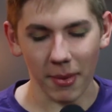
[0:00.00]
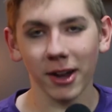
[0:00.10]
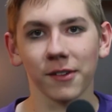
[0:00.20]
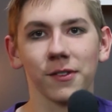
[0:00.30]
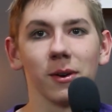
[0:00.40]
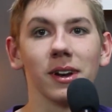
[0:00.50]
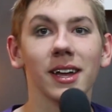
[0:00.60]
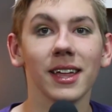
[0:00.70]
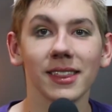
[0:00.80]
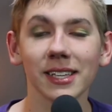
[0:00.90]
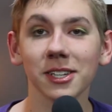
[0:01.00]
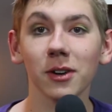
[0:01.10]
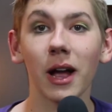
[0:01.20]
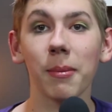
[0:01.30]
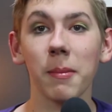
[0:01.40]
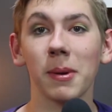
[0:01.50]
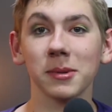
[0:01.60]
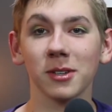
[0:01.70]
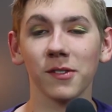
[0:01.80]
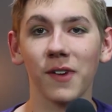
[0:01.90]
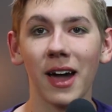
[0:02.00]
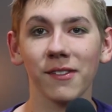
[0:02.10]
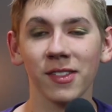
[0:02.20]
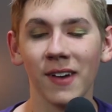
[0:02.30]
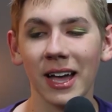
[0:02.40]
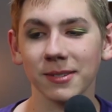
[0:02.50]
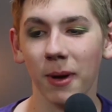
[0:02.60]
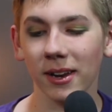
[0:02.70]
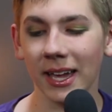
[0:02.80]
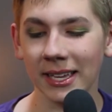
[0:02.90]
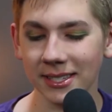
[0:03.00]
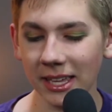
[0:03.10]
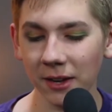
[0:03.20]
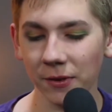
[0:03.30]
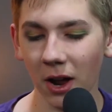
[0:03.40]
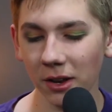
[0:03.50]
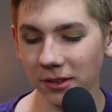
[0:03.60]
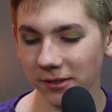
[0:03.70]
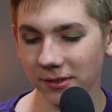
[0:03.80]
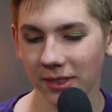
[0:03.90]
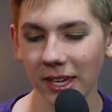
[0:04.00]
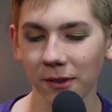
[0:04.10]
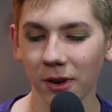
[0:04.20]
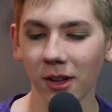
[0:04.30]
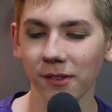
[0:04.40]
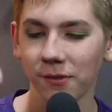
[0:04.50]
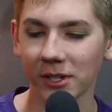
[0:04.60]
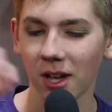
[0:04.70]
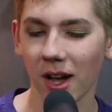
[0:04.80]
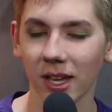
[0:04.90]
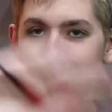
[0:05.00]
Microphone. That's gonna wrap up episode 5 of the Vast Podcast. Thank you, Dalton, for talking